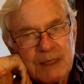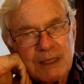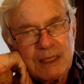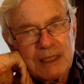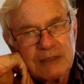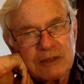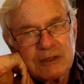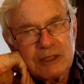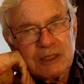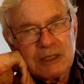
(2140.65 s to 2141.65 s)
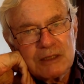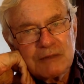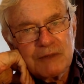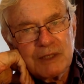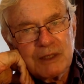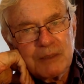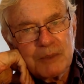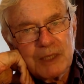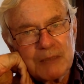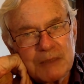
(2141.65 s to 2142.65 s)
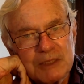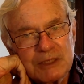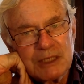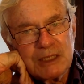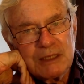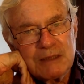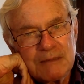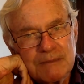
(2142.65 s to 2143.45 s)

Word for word: Hydrogen is very promising.